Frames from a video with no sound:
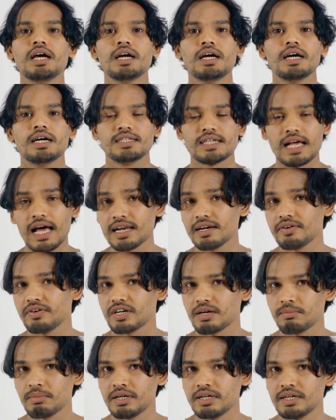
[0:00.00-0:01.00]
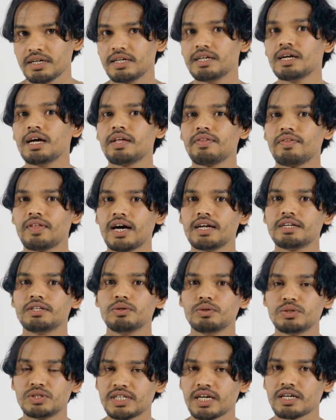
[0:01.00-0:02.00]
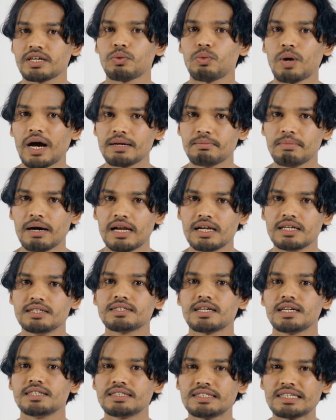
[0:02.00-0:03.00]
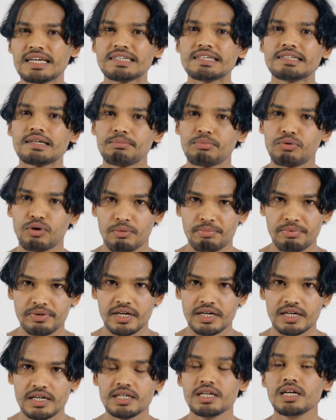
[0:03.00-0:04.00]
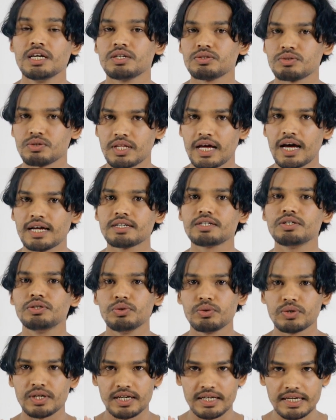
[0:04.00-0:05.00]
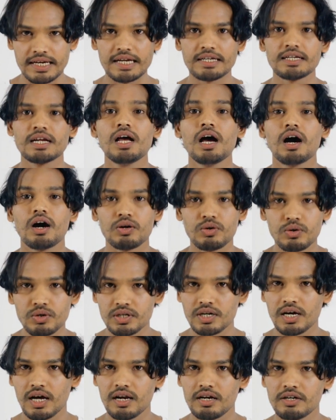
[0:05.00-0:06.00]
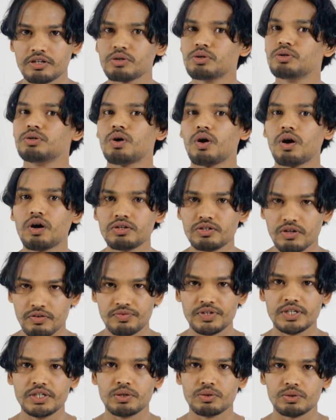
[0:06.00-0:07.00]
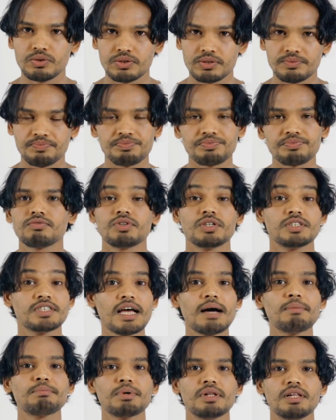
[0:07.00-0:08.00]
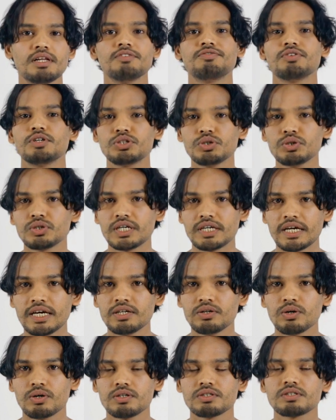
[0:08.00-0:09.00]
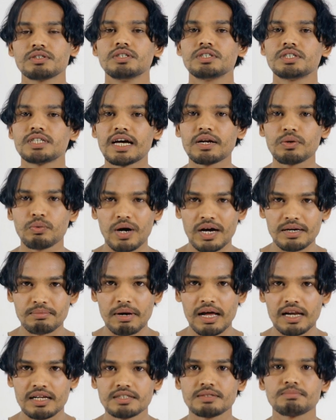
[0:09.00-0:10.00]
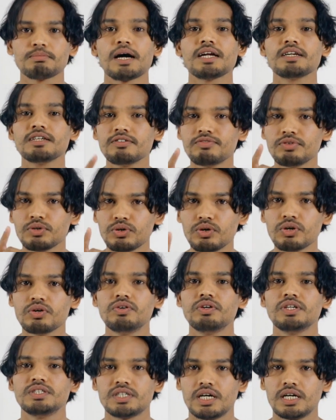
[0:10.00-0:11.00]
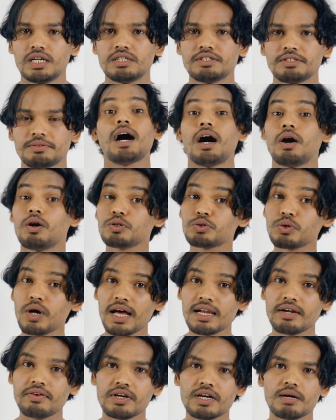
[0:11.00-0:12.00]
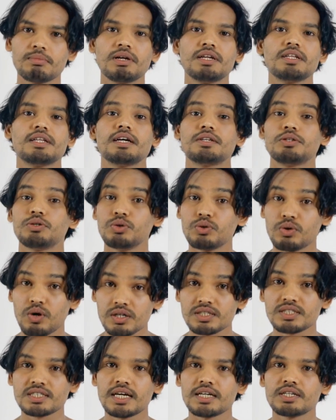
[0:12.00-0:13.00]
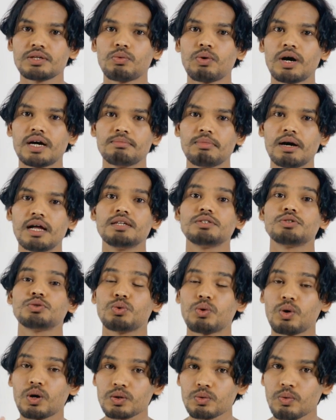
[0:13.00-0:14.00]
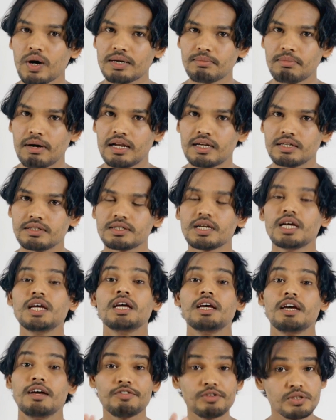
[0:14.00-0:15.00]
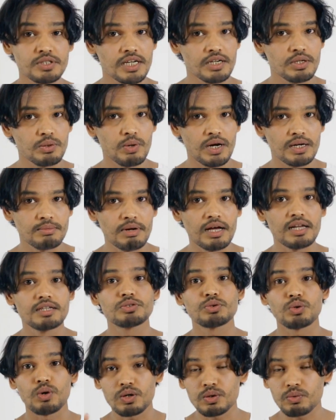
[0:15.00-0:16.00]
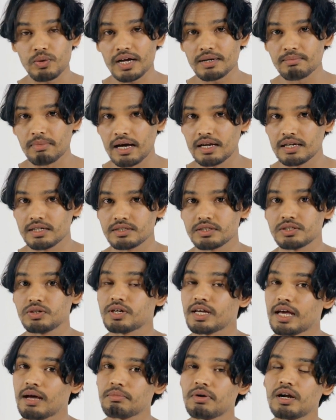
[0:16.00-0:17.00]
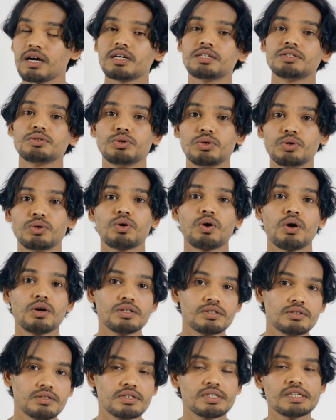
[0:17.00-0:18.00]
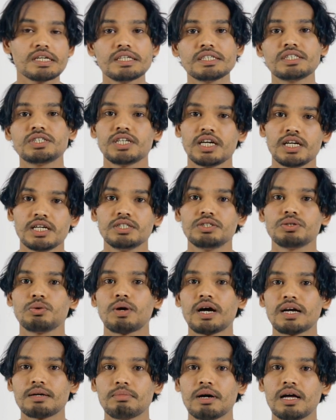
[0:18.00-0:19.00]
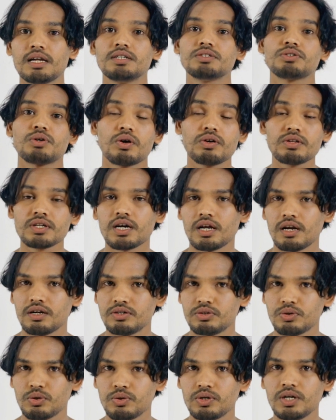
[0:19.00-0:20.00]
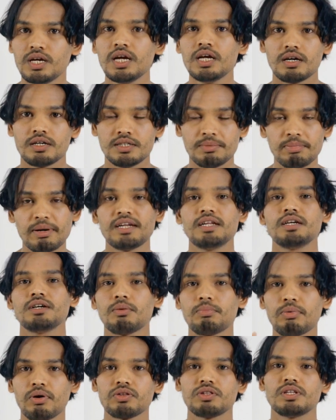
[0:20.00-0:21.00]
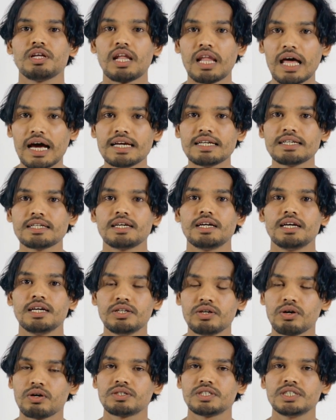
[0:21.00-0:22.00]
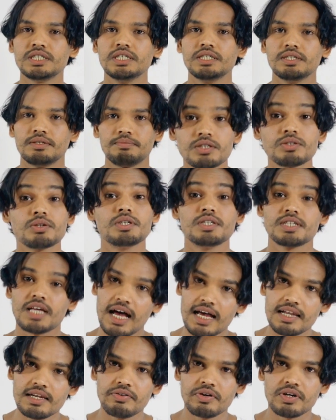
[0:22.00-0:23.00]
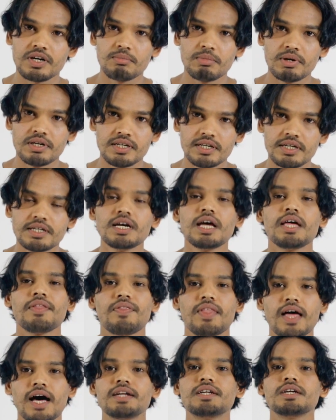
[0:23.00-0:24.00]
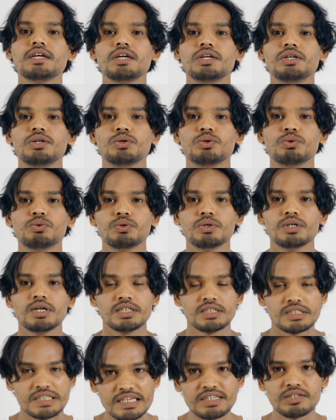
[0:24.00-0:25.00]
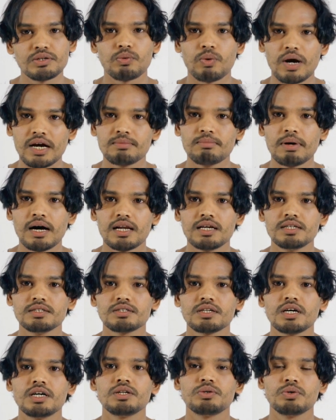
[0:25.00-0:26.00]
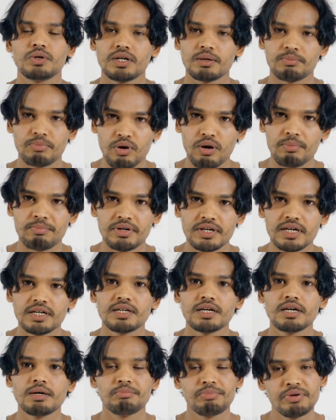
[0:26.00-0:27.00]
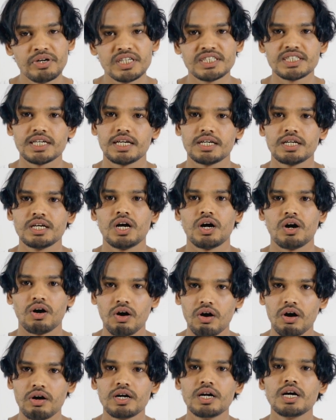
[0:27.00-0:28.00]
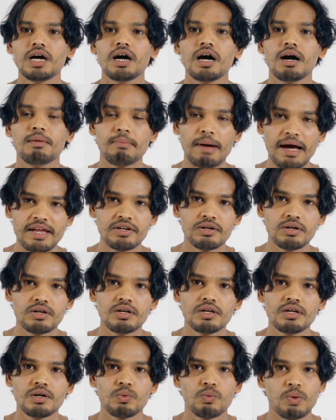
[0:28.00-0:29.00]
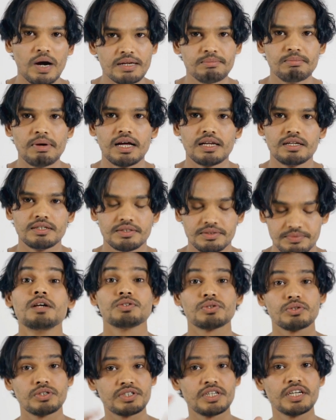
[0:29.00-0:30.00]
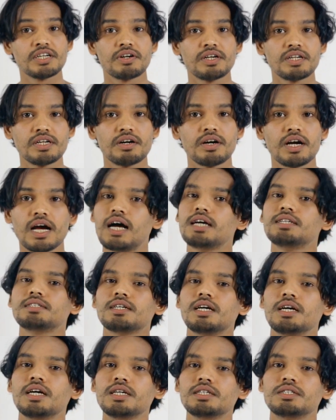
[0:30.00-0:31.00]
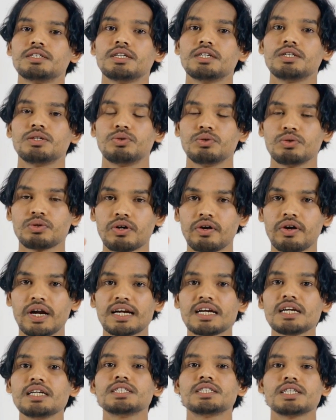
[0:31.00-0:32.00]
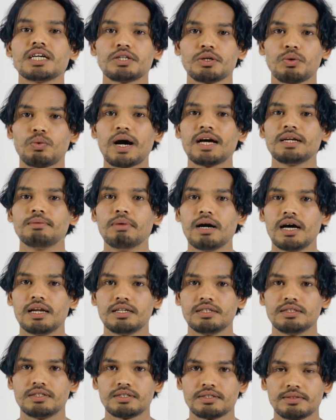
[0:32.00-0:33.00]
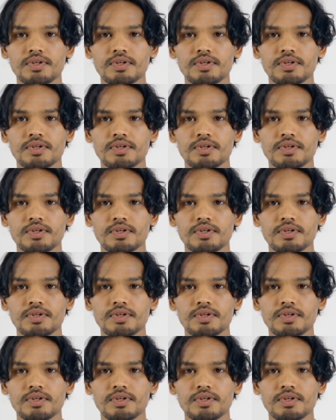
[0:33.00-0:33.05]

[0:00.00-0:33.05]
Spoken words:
It is highly recommended that you check your white balance and set it appropriately so that you can get a good color tone on your videos. For example, if you're shooting indoors, the shadow white balance might give you good results. I also highly recommend that you do not set your white balance to auto white balance. If you set your white balance to auto white balance, your camera is going to constantly change your white balance or the color tone depending upon the light in your scene. So it is highly recommended that you set your white balance to an appropriate preset or a manual white balance. So the secret here guys is to correctly set your white balance.